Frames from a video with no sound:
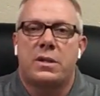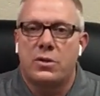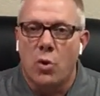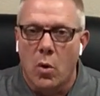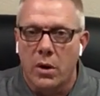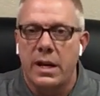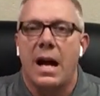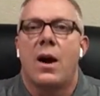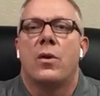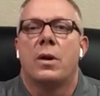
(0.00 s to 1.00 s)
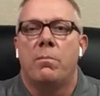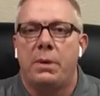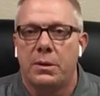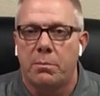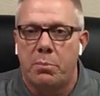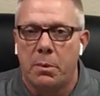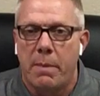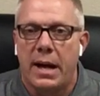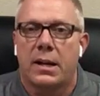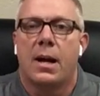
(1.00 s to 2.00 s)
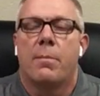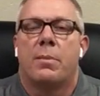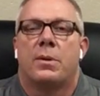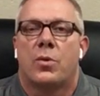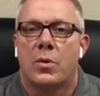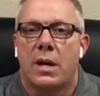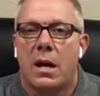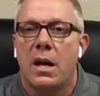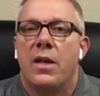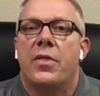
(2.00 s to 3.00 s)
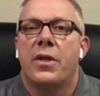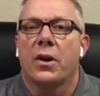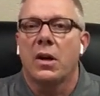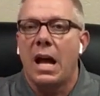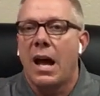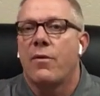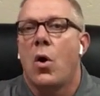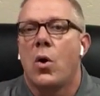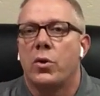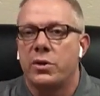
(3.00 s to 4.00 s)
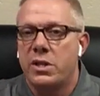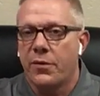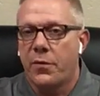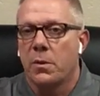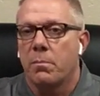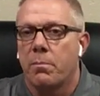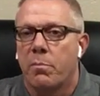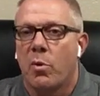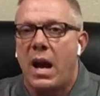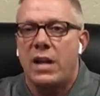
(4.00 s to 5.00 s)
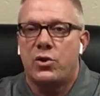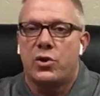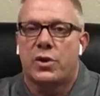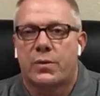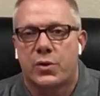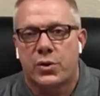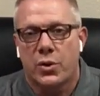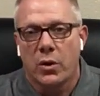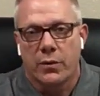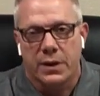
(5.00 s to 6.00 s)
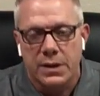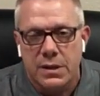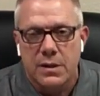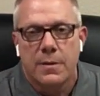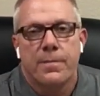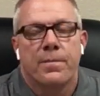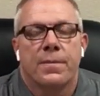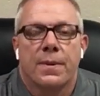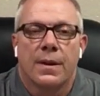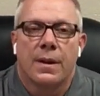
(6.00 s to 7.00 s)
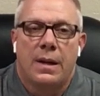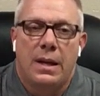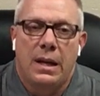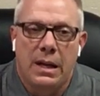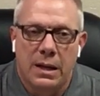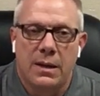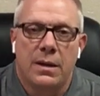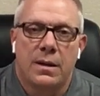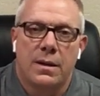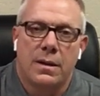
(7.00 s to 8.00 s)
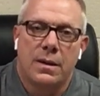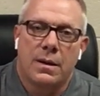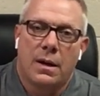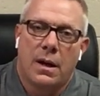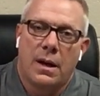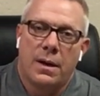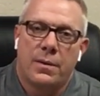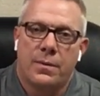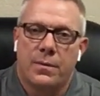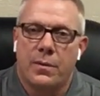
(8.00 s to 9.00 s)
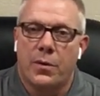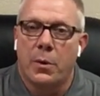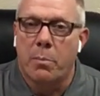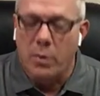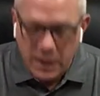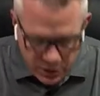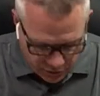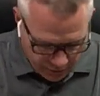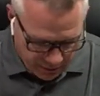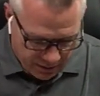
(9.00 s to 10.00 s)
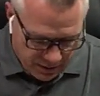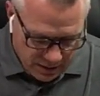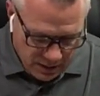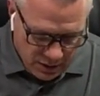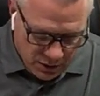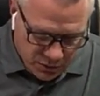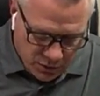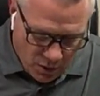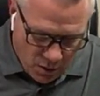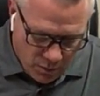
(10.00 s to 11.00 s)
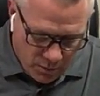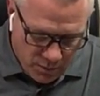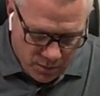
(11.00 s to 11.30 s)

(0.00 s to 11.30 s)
torn down and built, put back up and torn down, they're going to have all different branches of service in uh, the priesthood. So